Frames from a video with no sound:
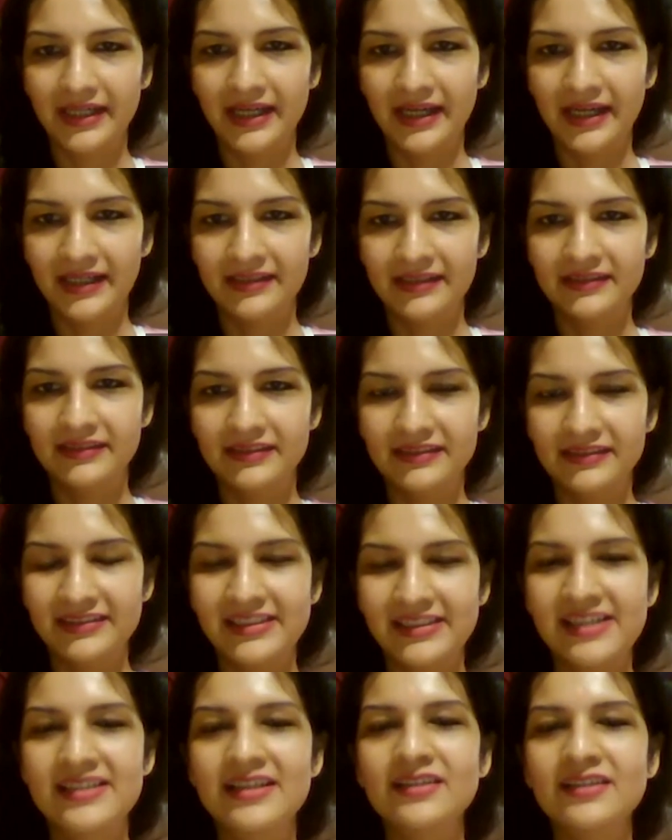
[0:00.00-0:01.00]
And
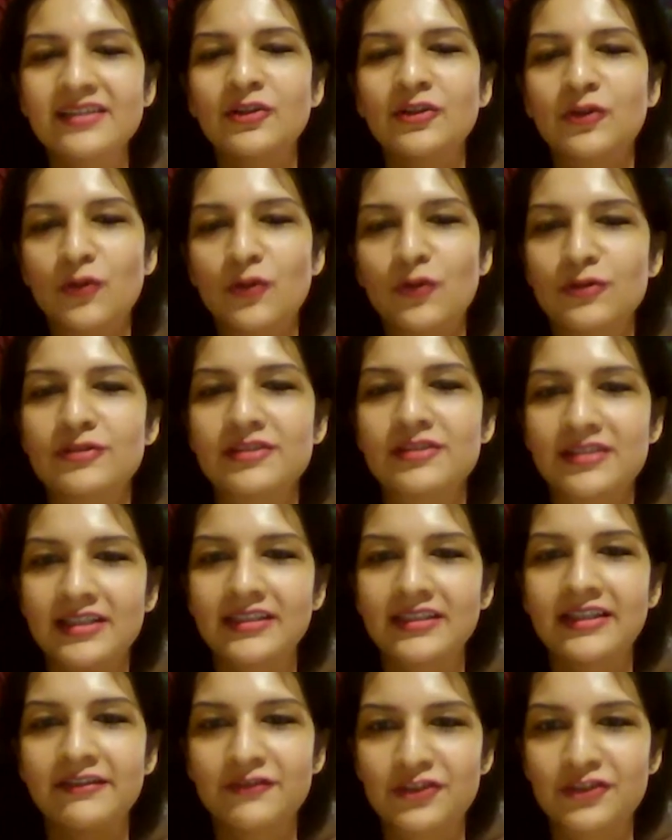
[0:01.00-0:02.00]
these are the goals
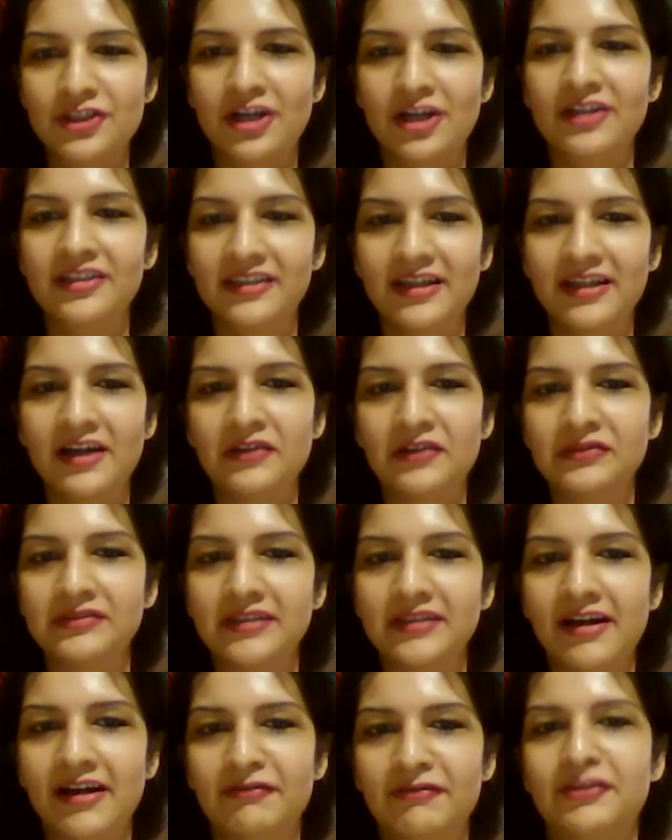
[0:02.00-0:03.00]
that they've charted out
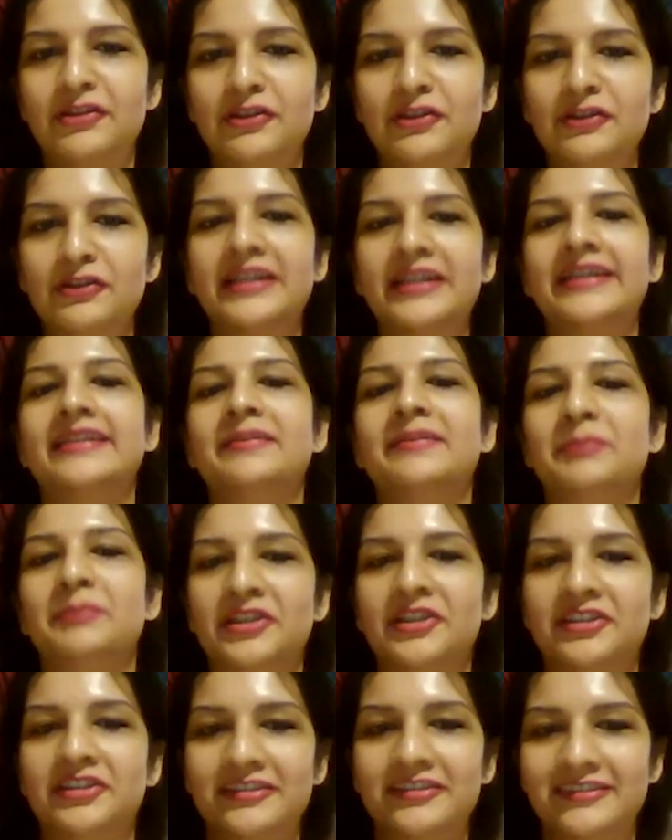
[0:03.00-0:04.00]
after looking in the
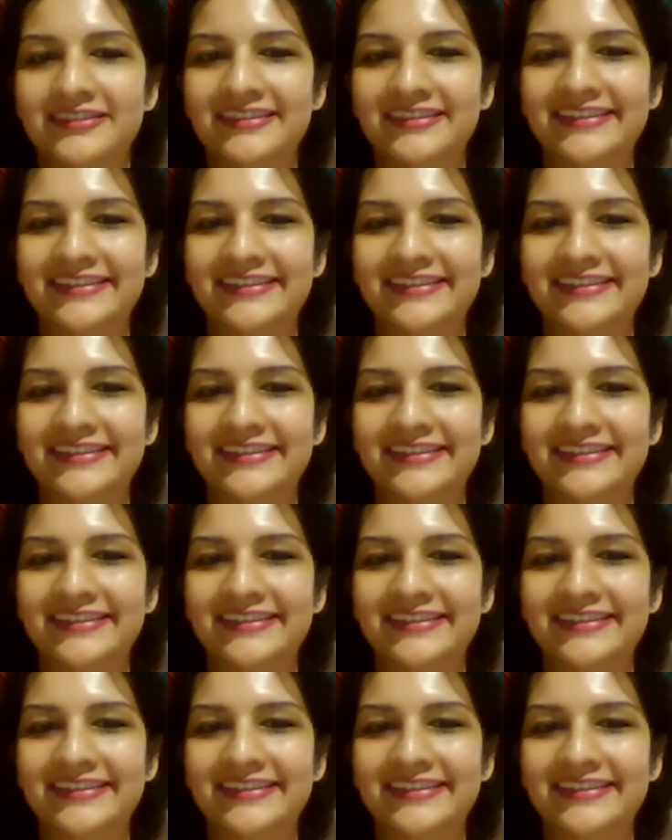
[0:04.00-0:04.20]
mirror.